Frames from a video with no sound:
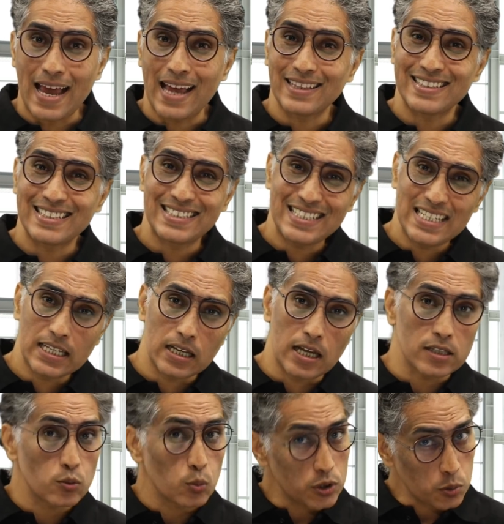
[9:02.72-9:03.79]
and the
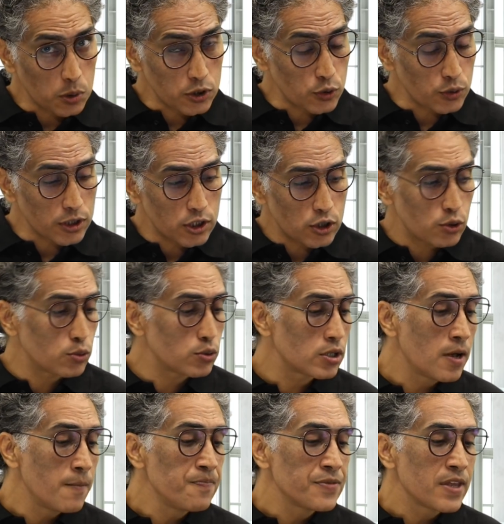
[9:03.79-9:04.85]
C-Class, which one should he choose?